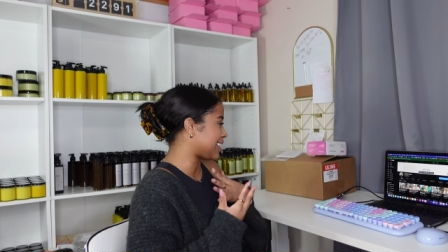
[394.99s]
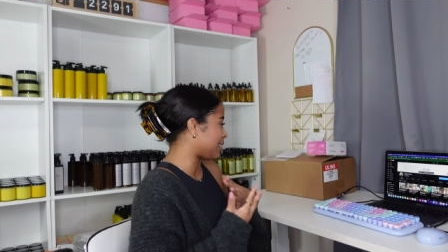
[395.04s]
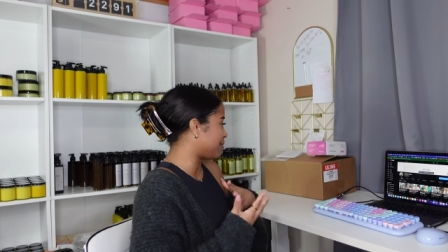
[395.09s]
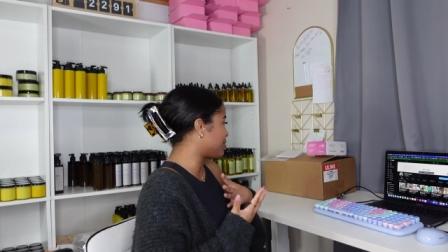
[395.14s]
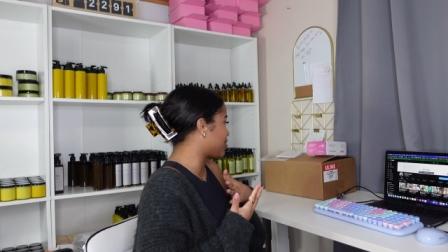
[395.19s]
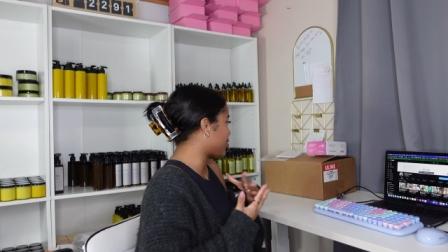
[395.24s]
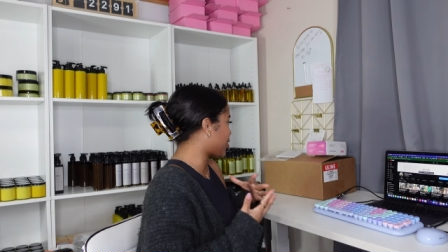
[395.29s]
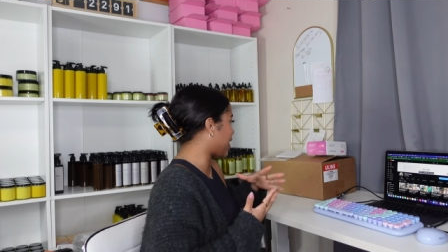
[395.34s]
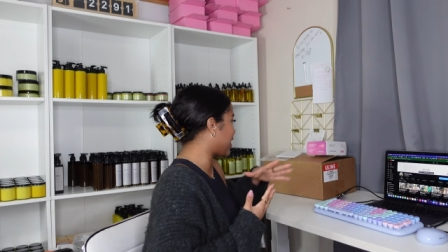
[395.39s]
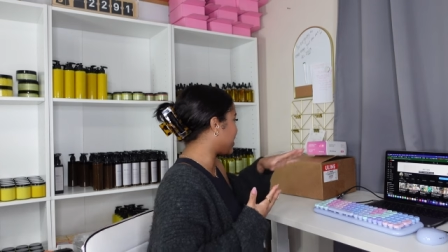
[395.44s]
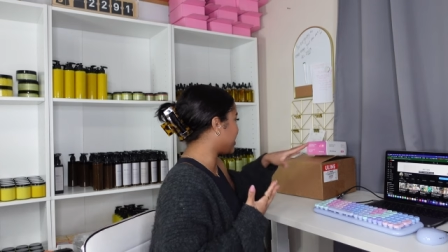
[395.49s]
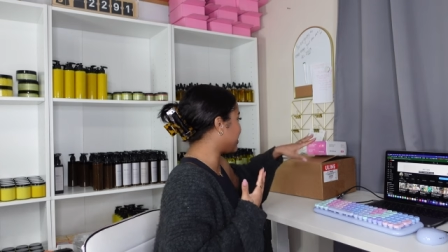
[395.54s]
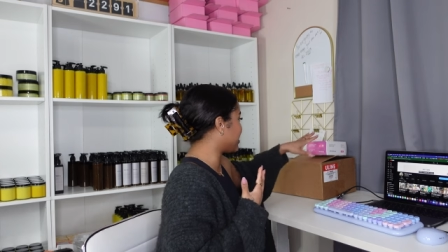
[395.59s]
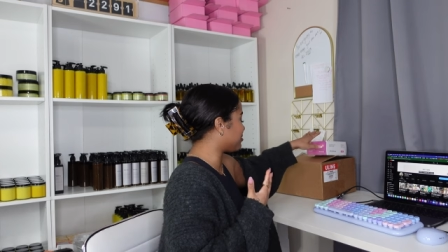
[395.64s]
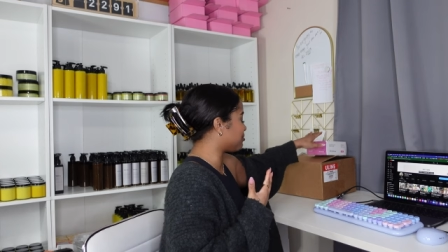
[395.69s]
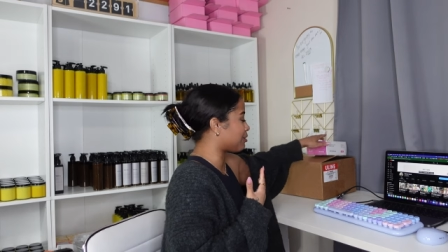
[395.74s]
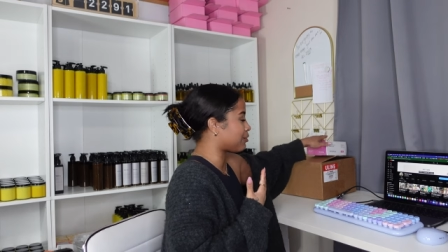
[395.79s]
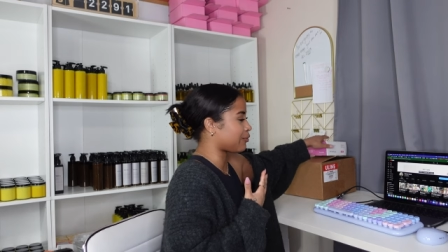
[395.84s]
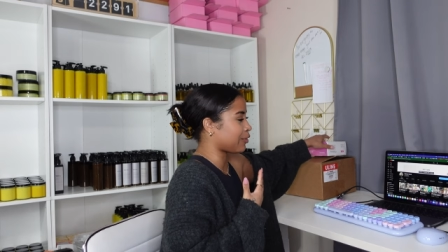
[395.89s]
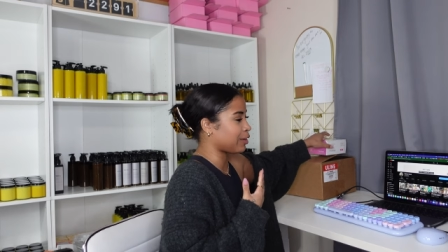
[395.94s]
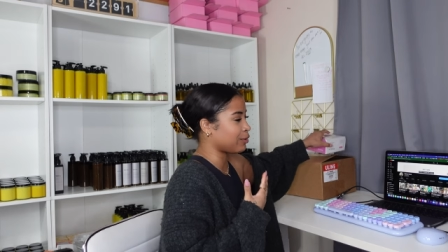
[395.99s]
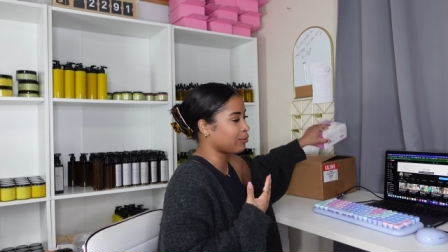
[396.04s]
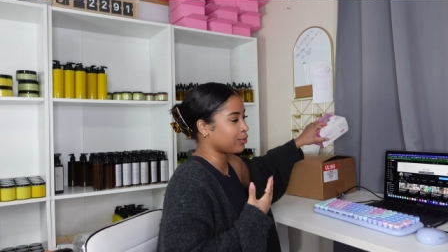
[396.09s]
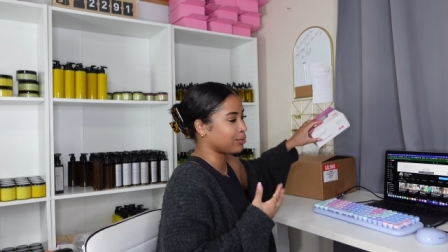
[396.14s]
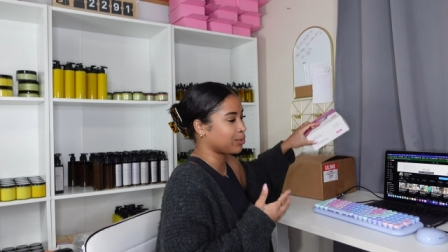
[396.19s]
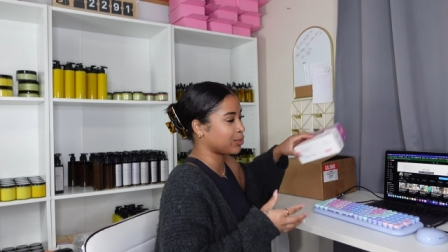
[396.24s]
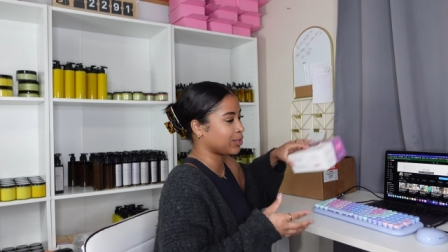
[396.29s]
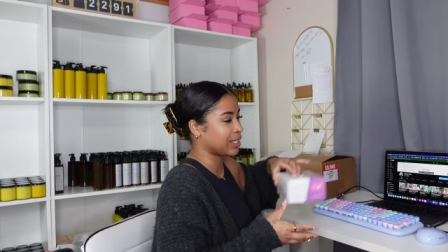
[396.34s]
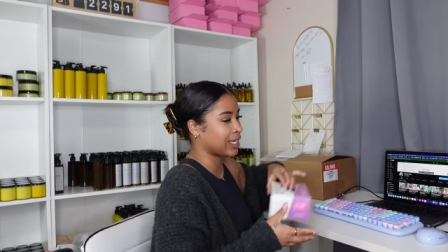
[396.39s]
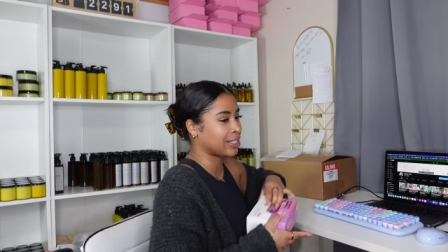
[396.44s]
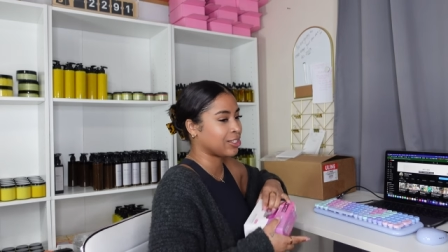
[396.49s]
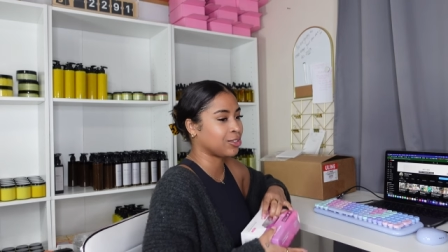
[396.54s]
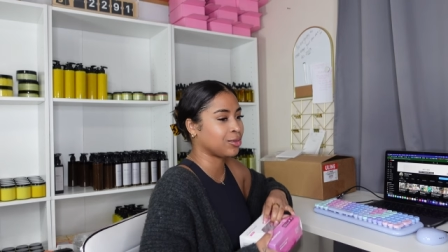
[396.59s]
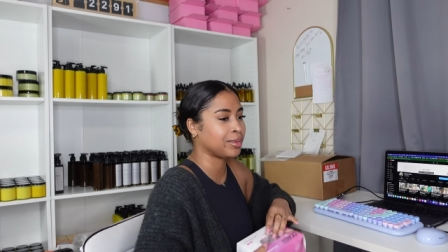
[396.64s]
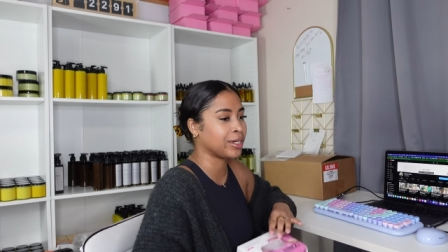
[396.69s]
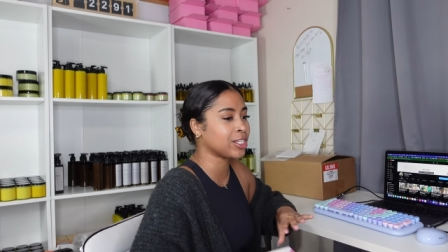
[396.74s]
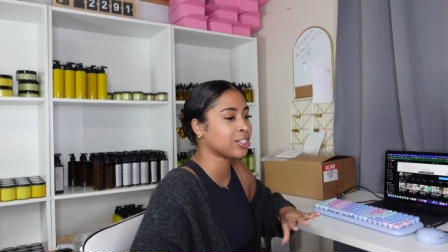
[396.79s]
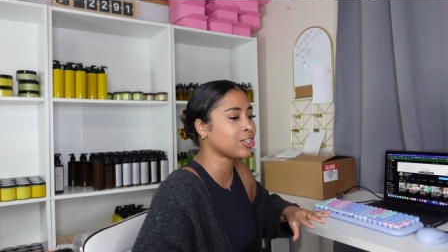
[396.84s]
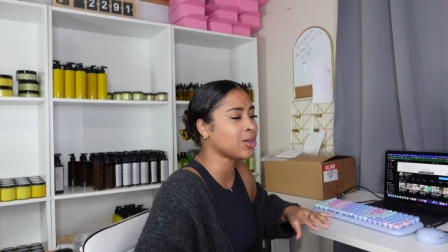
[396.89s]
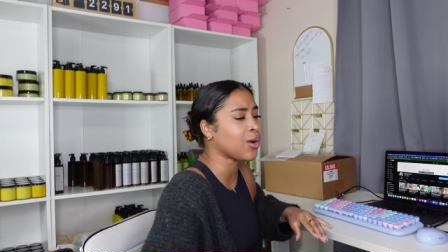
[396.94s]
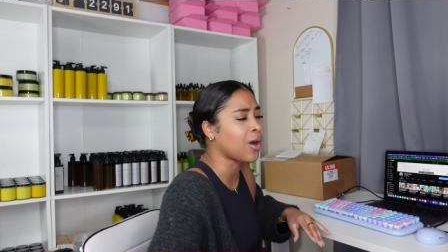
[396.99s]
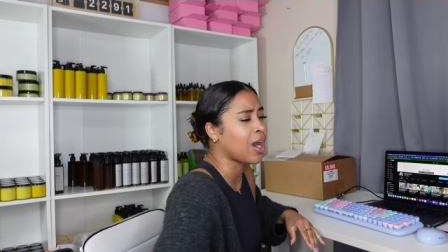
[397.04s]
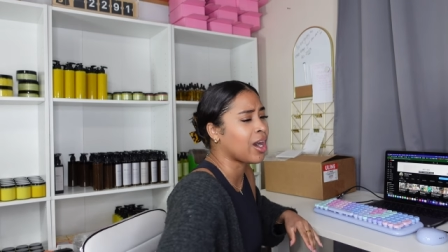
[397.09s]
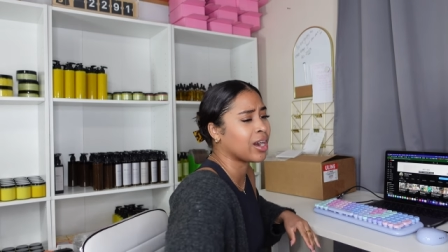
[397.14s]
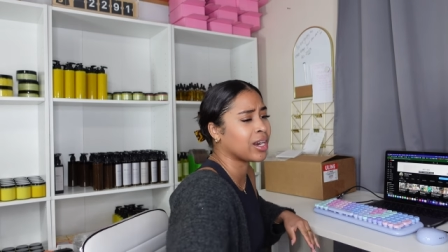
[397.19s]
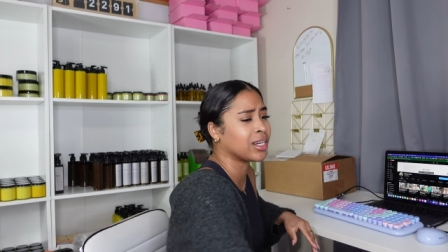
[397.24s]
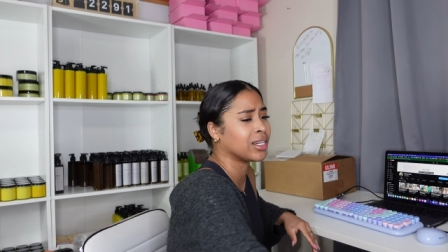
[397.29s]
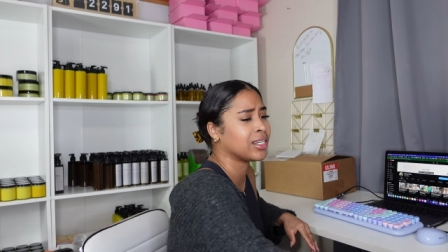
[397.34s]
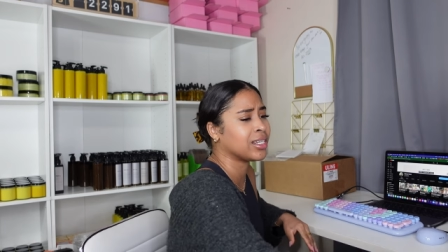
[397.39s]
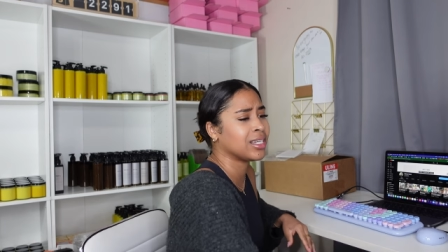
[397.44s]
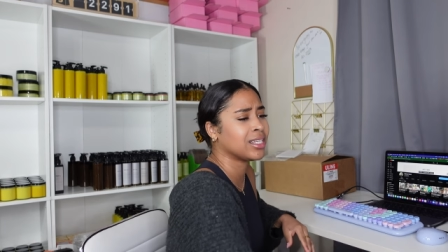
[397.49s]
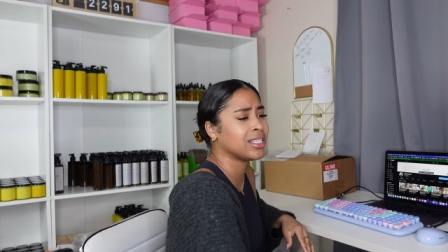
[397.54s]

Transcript: I'm trying to refrain from doing that too, but it's so hard